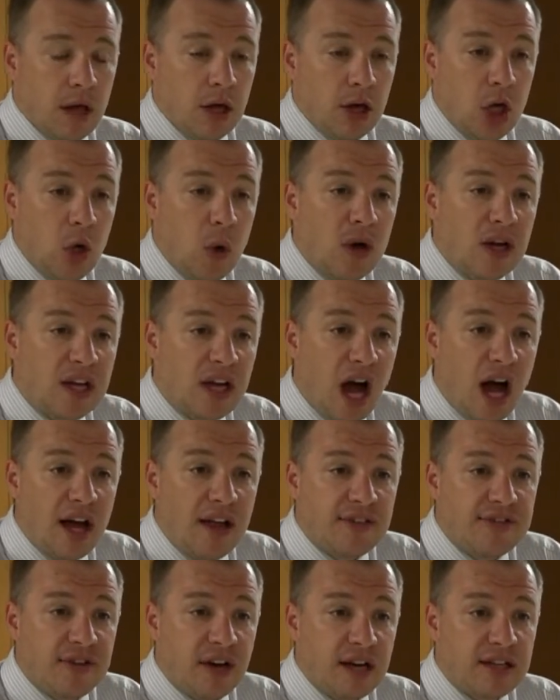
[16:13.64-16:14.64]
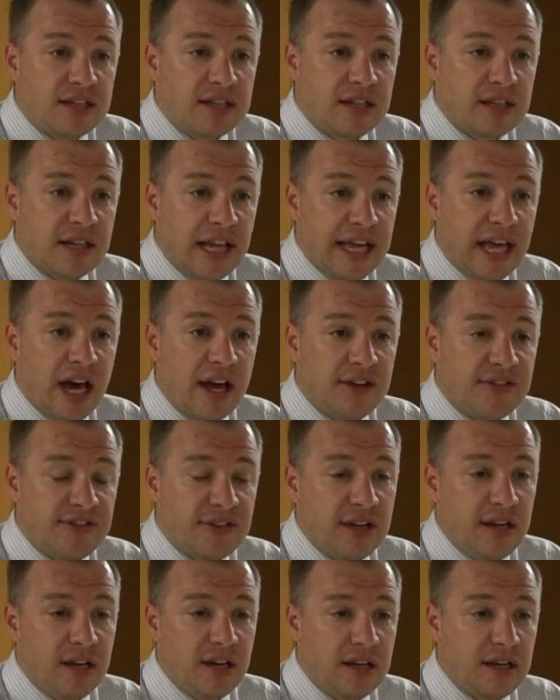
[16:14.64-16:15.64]
You know what God does in
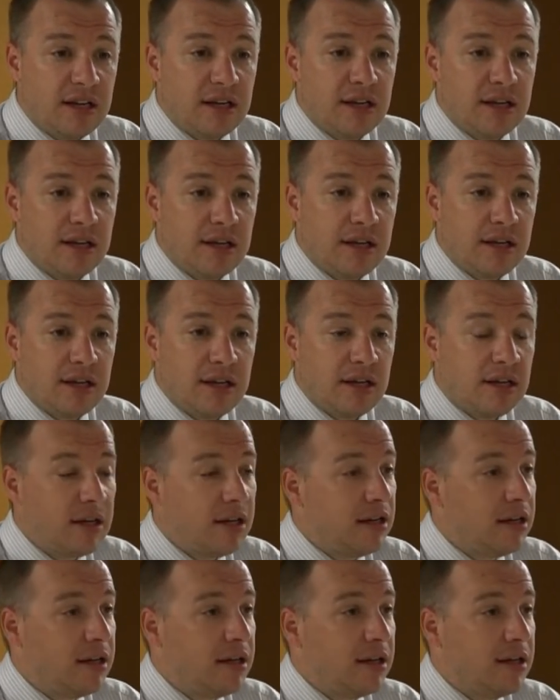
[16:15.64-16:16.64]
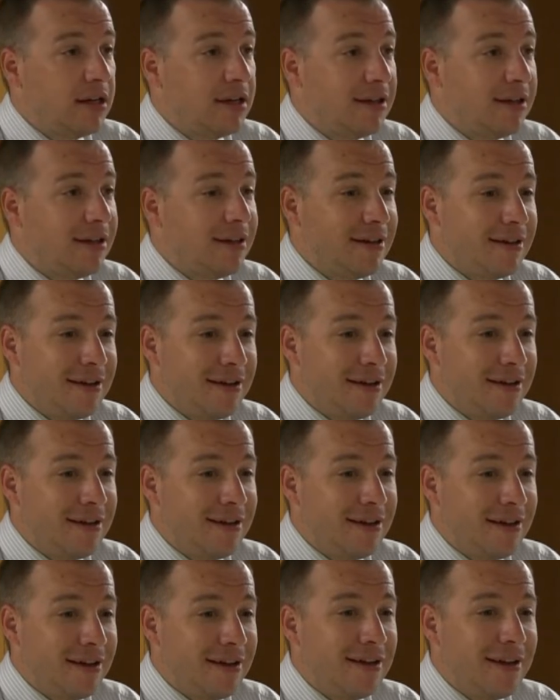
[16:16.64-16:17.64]
Laodicea? Mm-hmm.
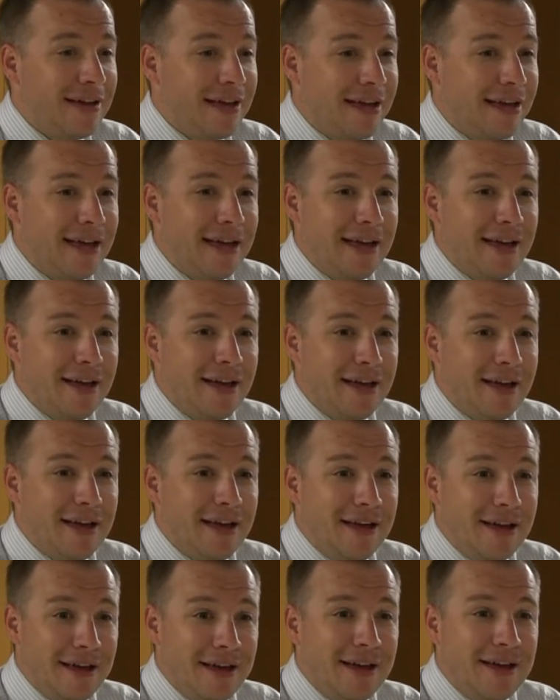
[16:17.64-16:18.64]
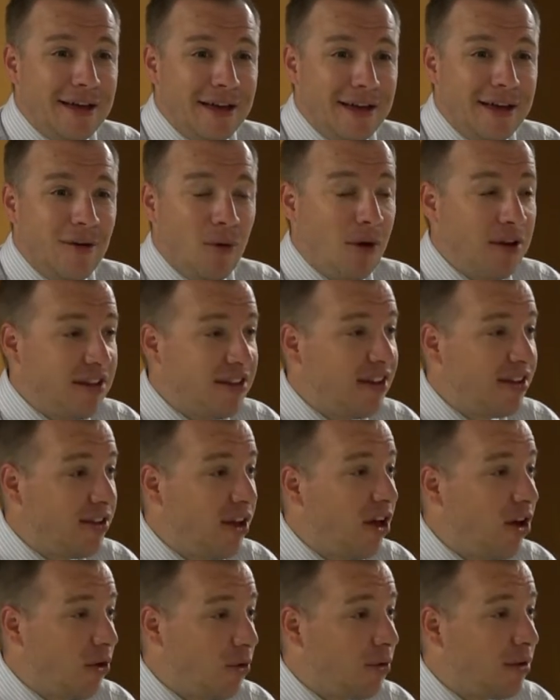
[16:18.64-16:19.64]
Yeah. What did he
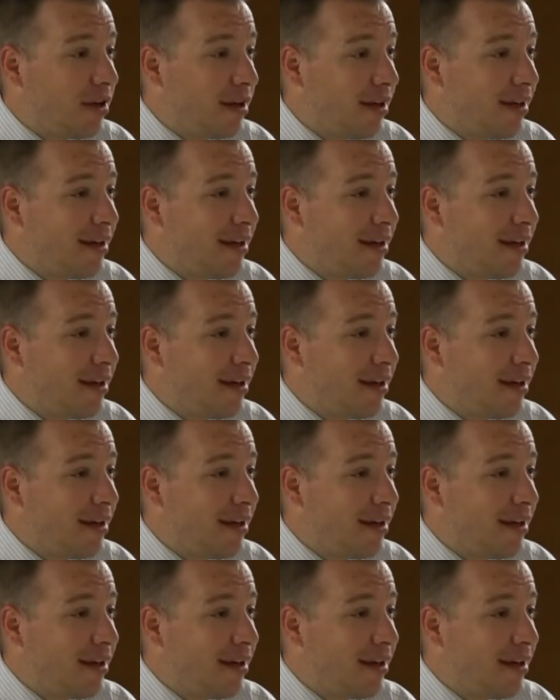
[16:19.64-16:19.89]
do?